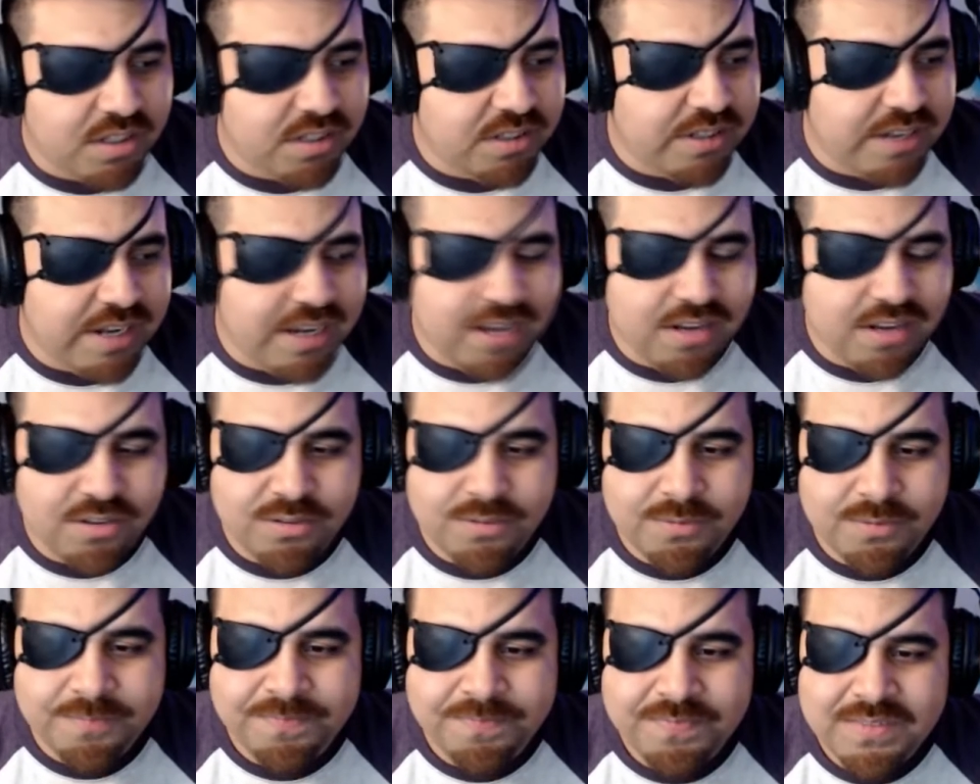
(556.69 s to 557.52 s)
Kung Lao.
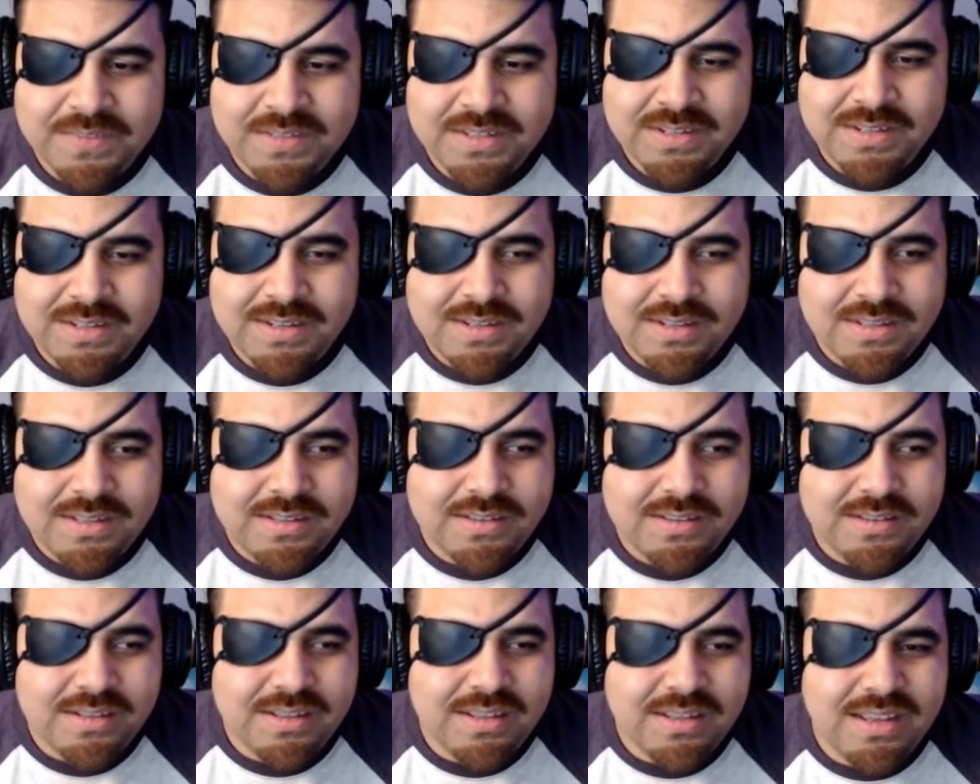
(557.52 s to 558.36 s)
Right?
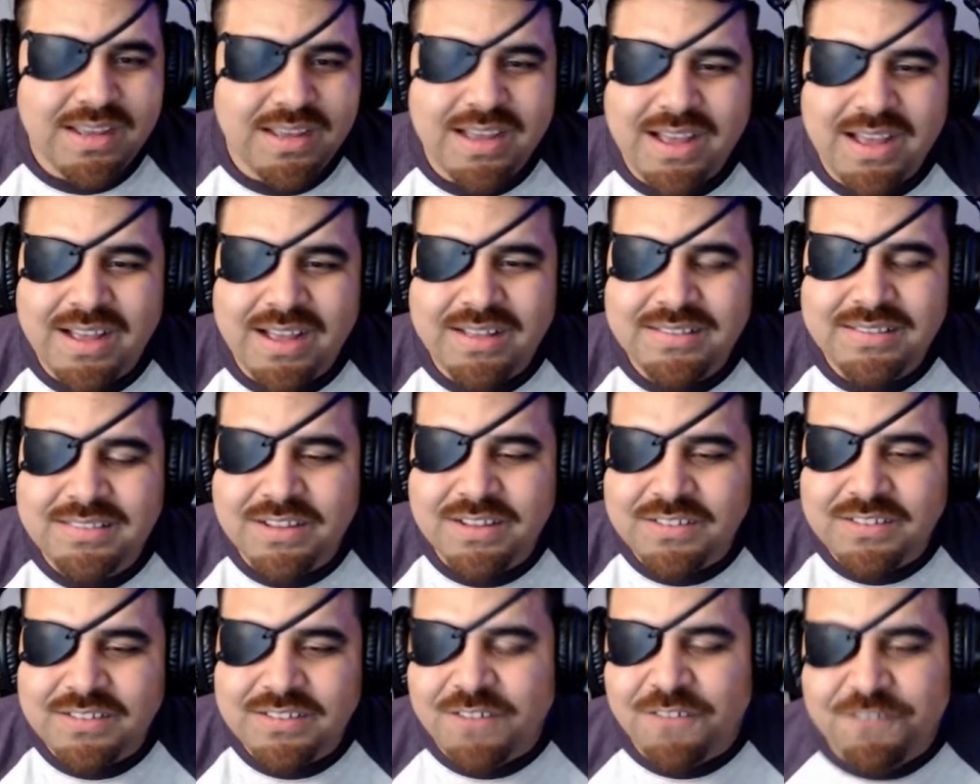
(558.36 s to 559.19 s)

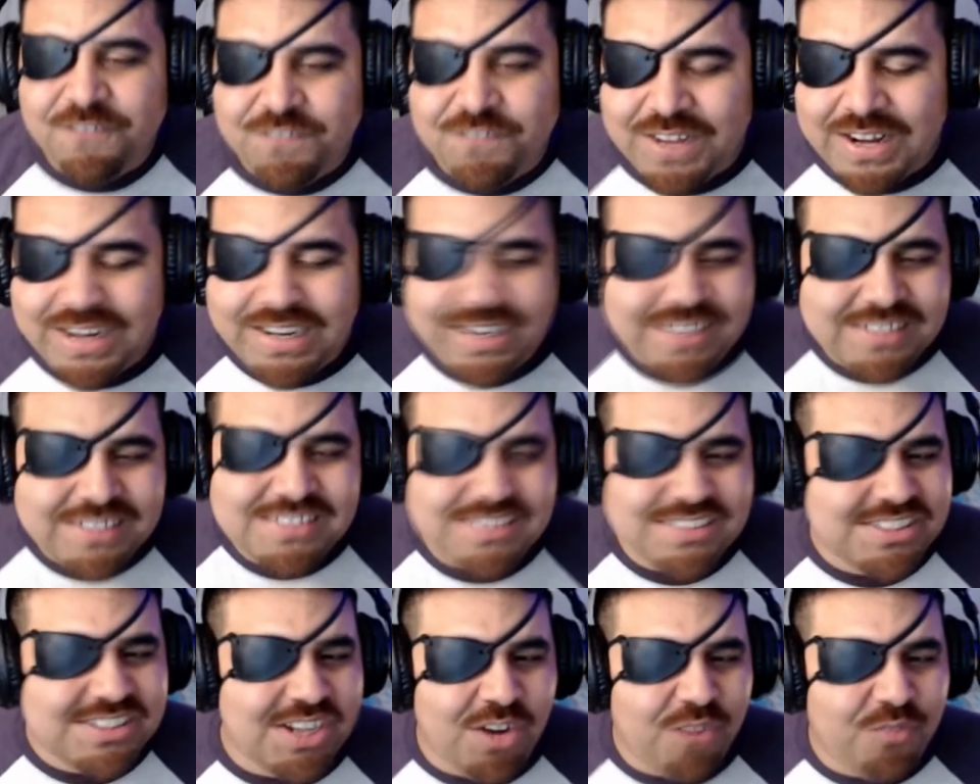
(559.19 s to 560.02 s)
The fight
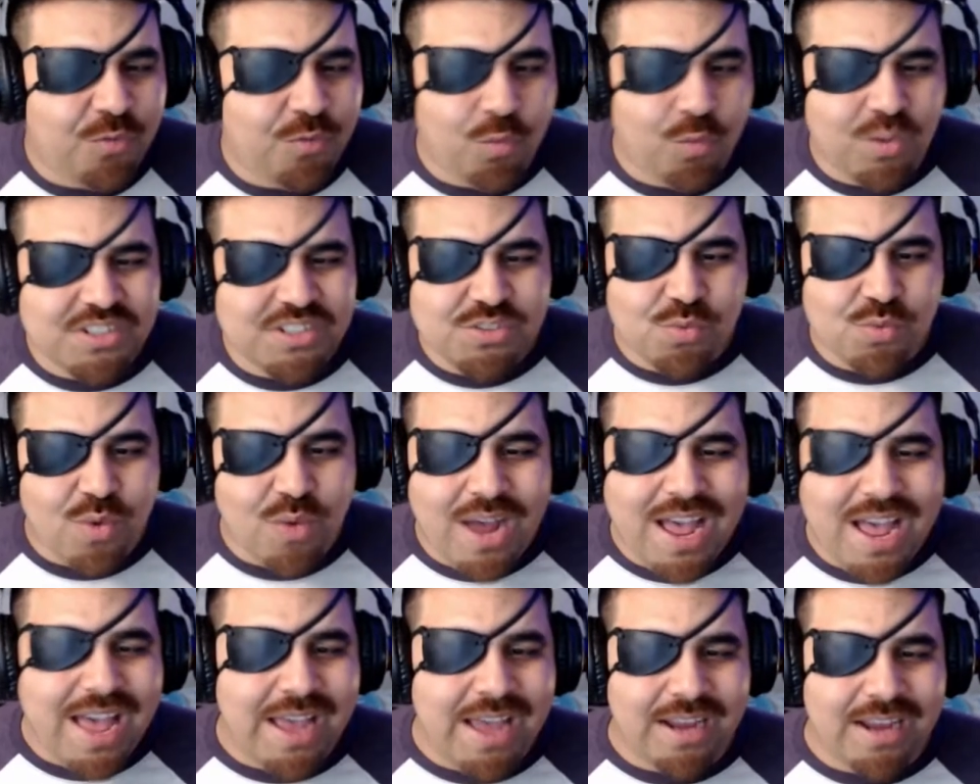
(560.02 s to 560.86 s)
itself was
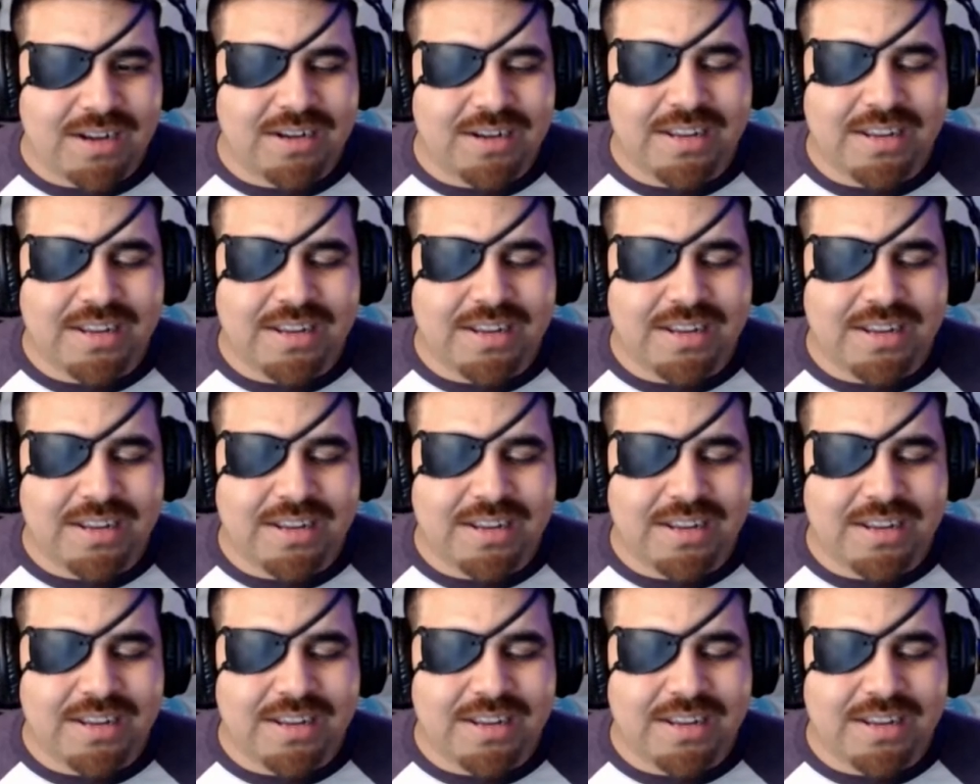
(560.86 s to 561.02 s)
whack.